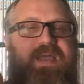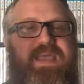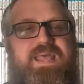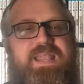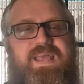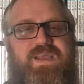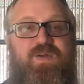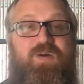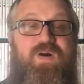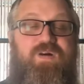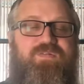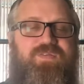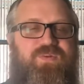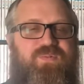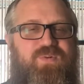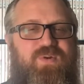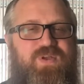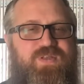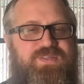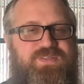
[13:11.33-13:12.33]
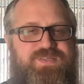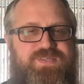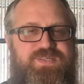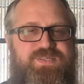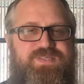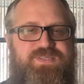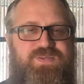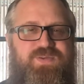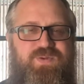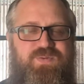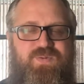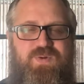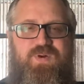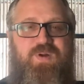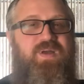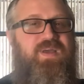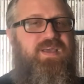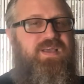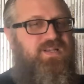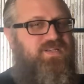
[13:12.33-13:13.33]
and I go after work to this Goodwill
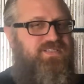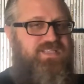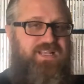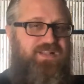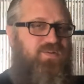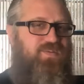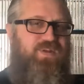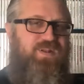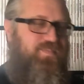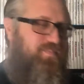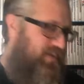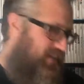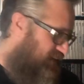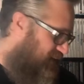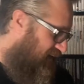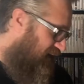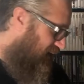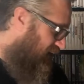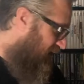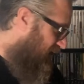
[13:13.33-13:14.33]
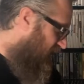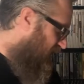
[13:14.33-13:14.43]
because I don't want to miss out.